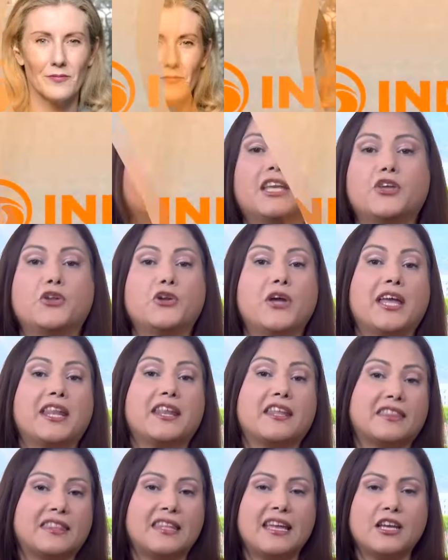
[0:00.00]
The
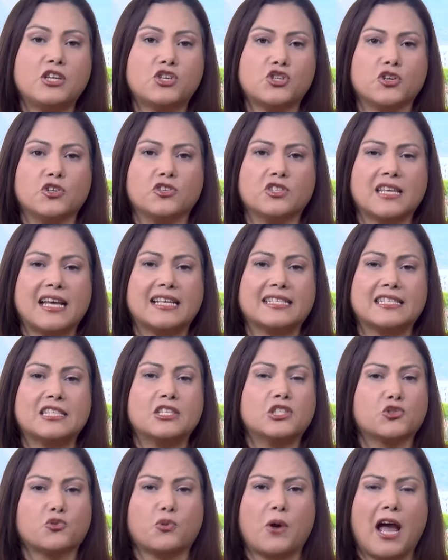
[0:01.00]
United Nations has
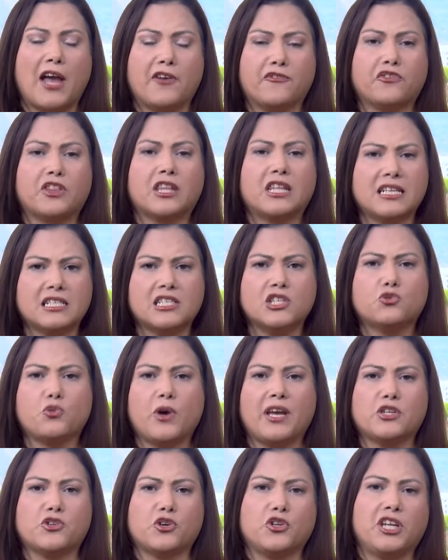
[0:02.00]
described the
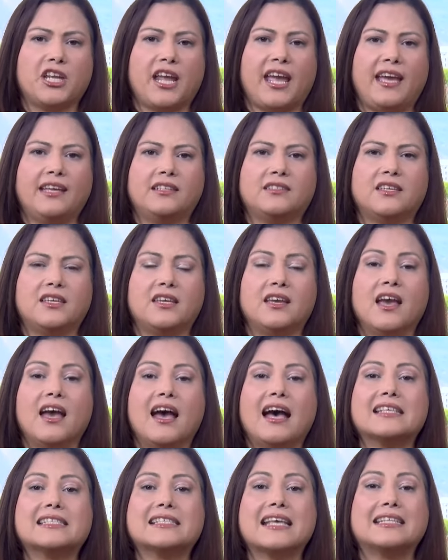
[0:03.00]
situation in Haiti
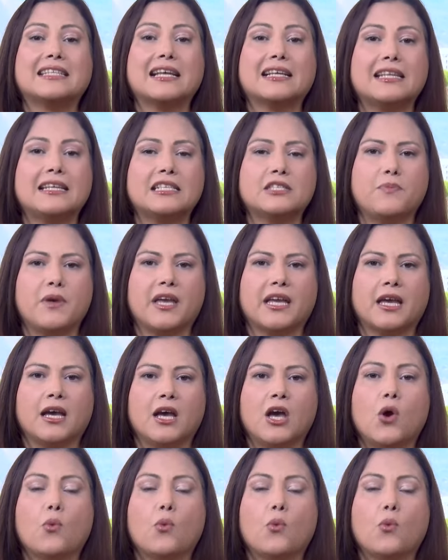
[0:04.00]
as cataclysmic,